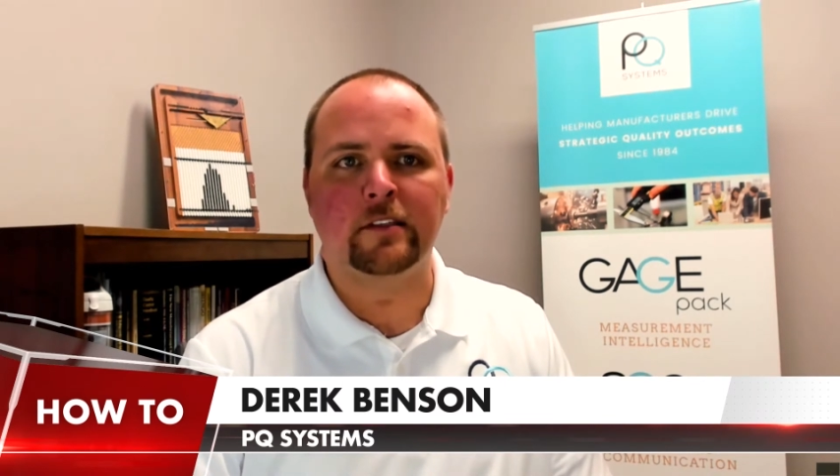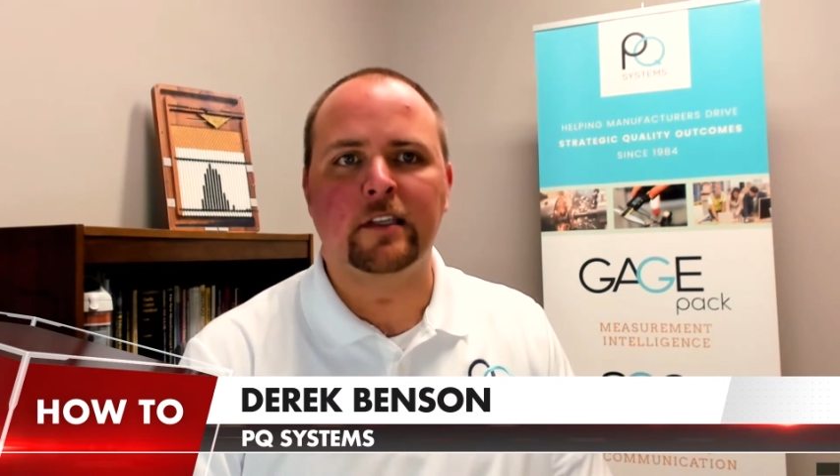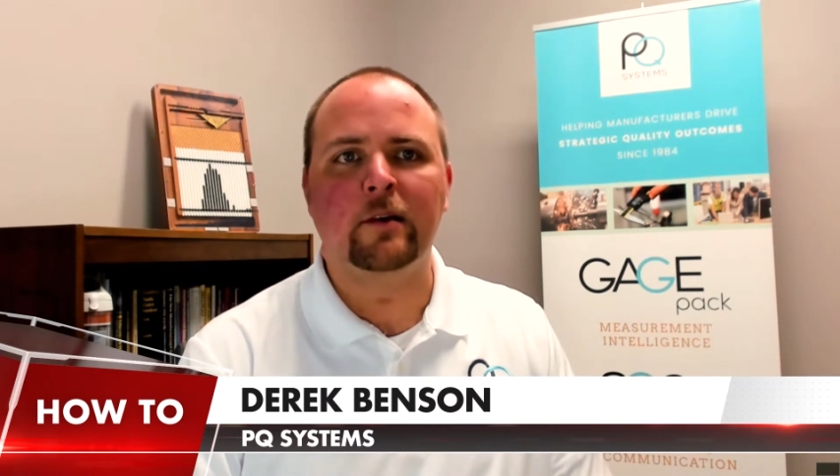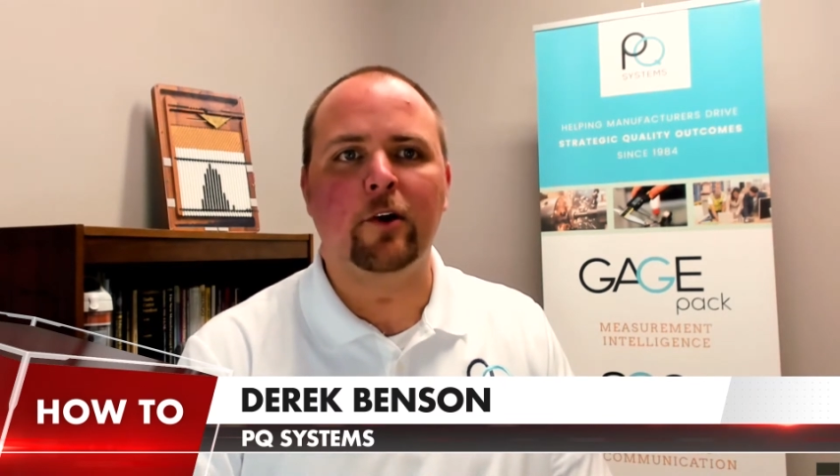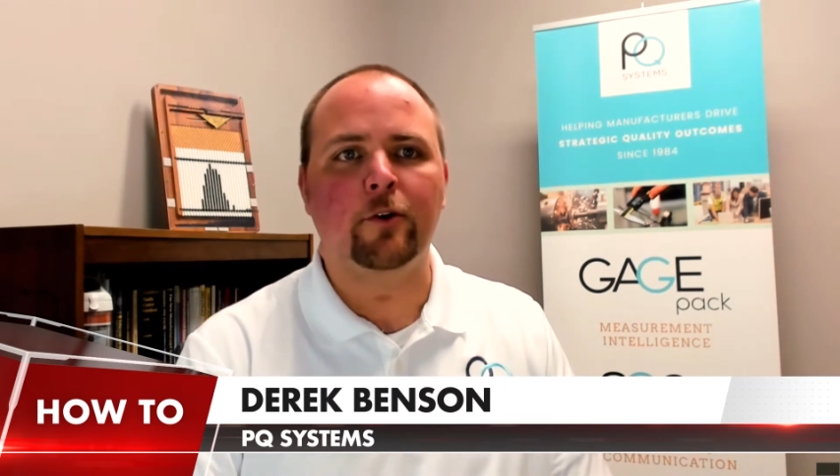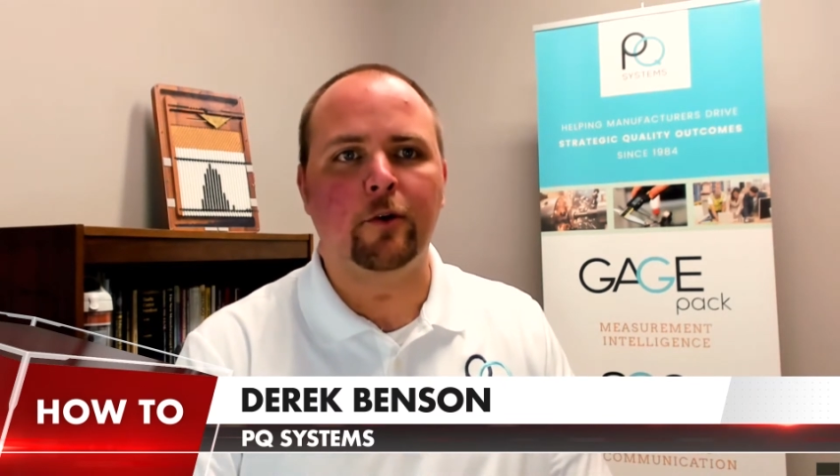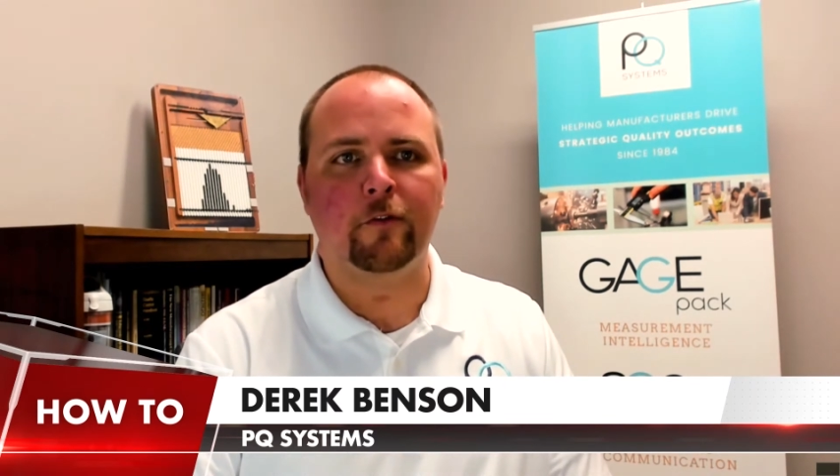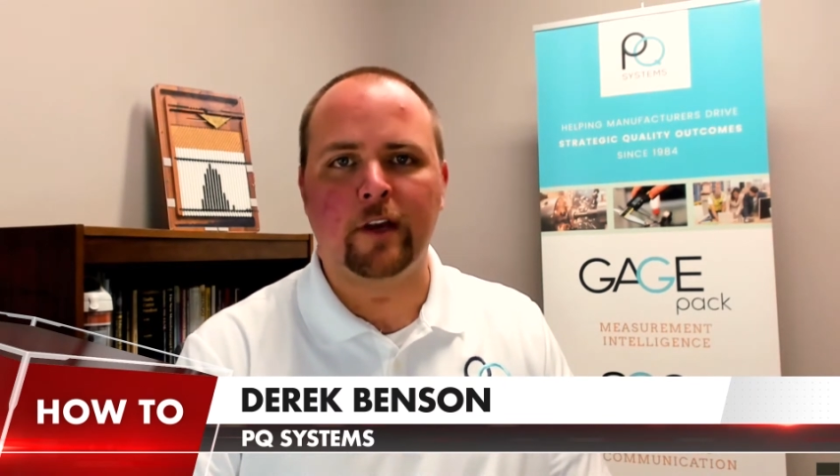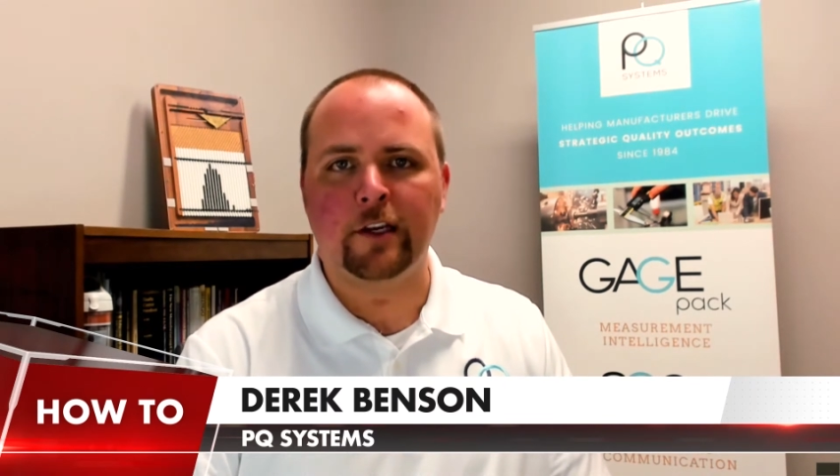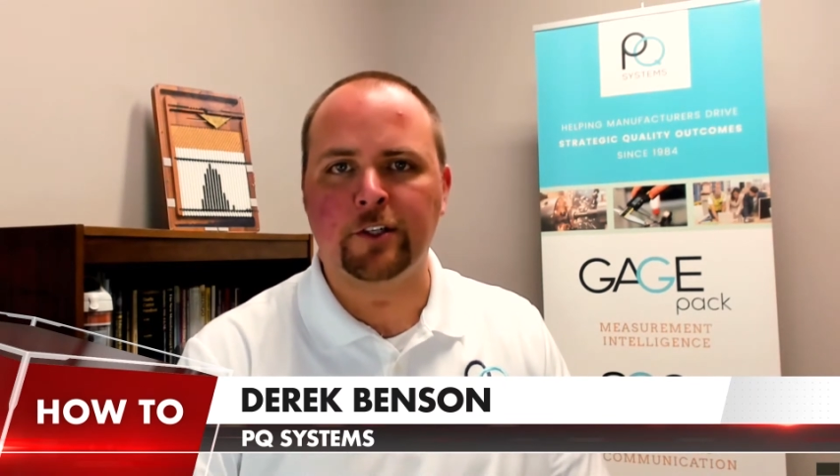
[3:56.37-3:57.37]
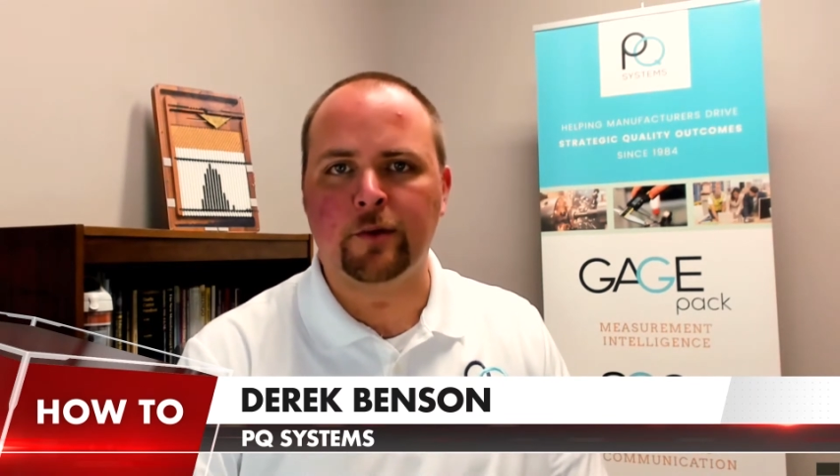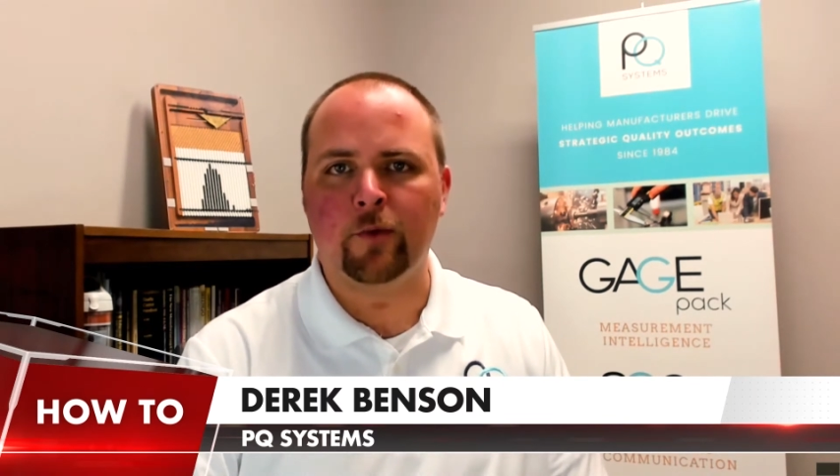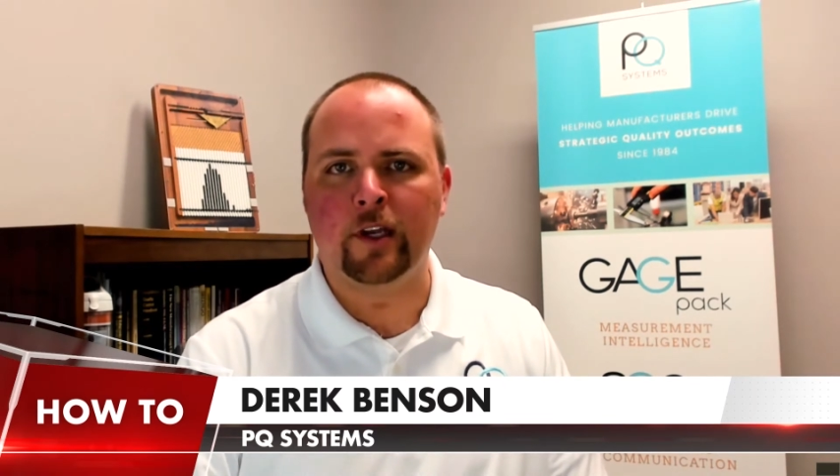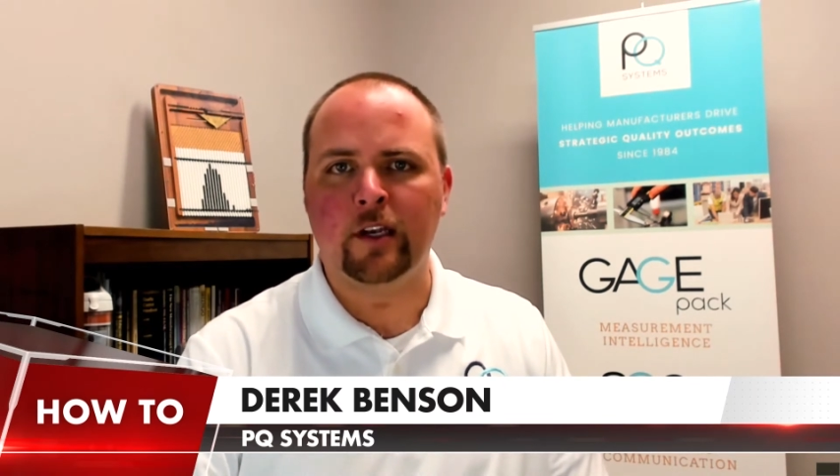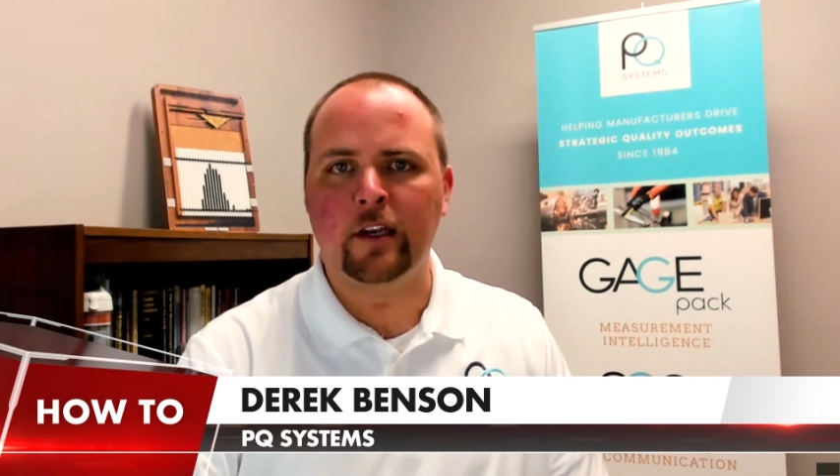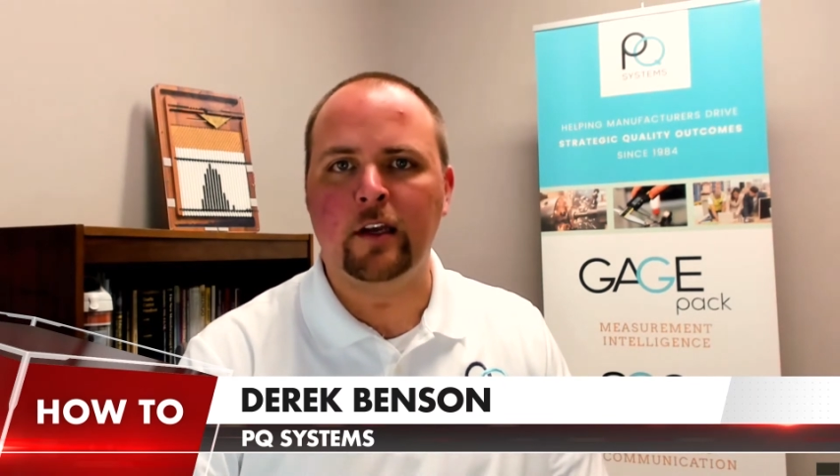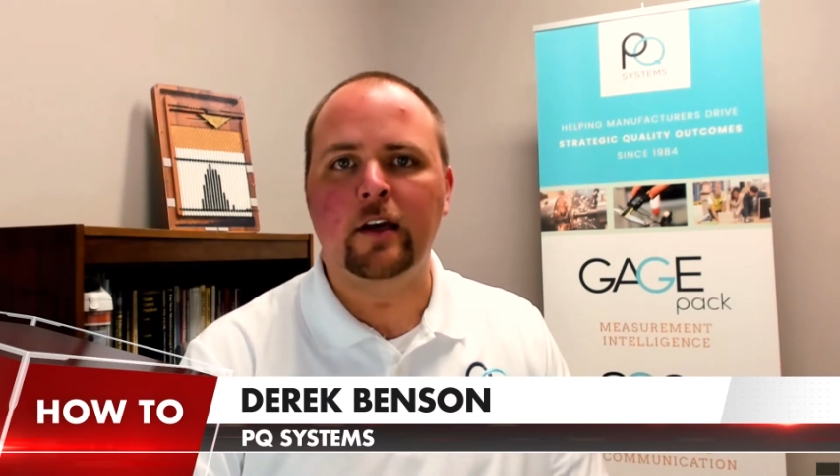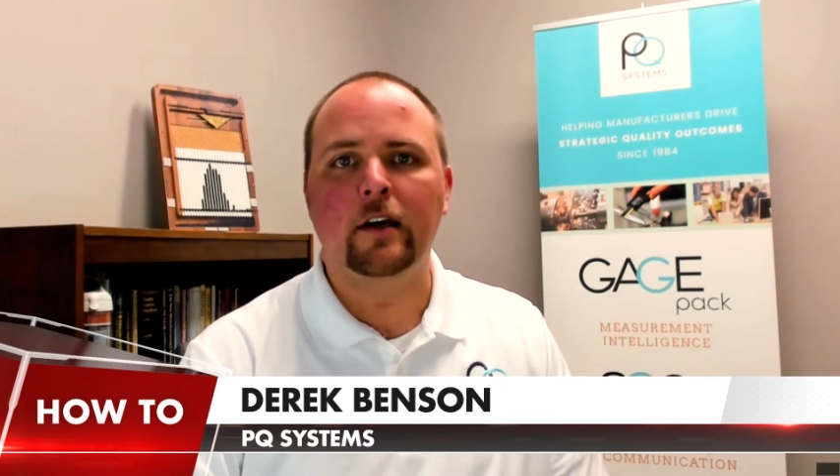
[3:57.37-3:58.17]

gets an email notification when